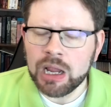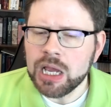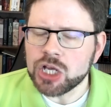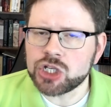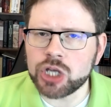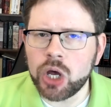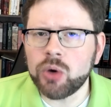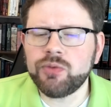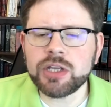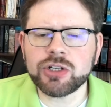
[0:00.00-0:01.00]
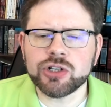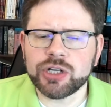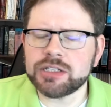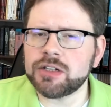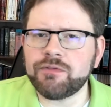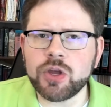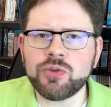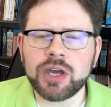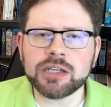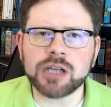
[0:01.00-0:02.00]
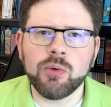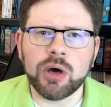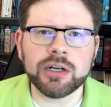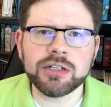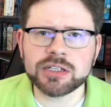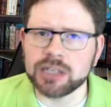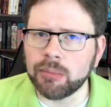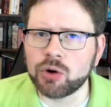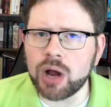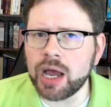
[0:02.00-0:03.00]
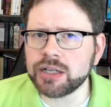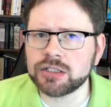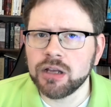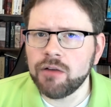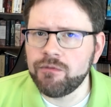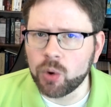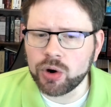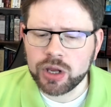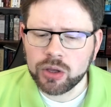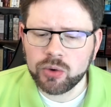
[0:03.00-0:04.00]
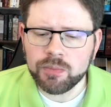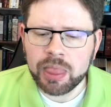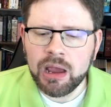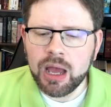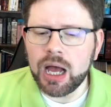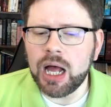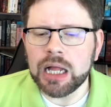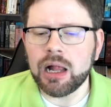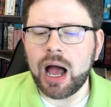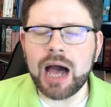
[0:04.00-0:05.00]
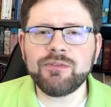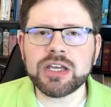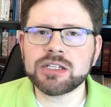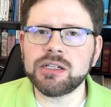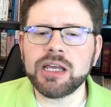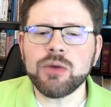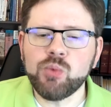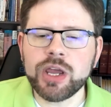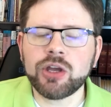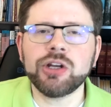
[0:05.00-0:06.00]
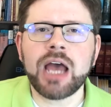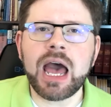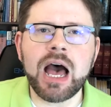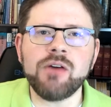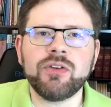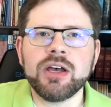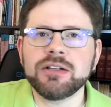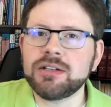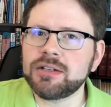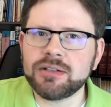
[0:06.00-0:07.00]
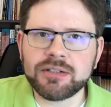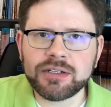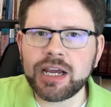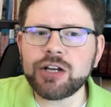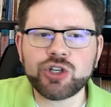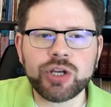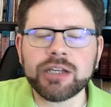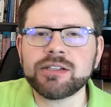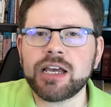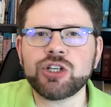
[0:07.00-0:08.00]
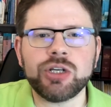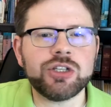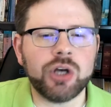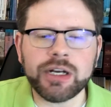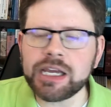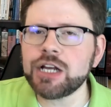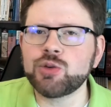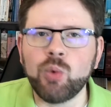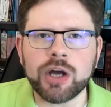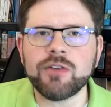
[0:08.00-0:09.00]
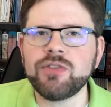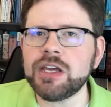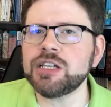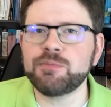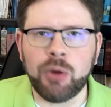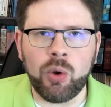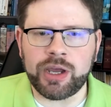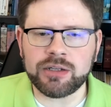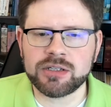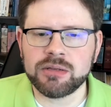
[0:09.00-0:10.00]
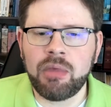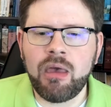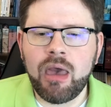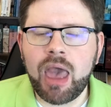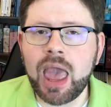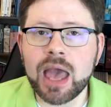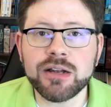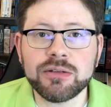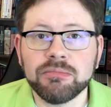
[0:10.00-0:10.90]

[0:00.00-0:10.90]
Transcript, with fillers: So these are just a few things I wanted to summarize for you. Uh, obviously, we could have teaching sessions on each one of these points, and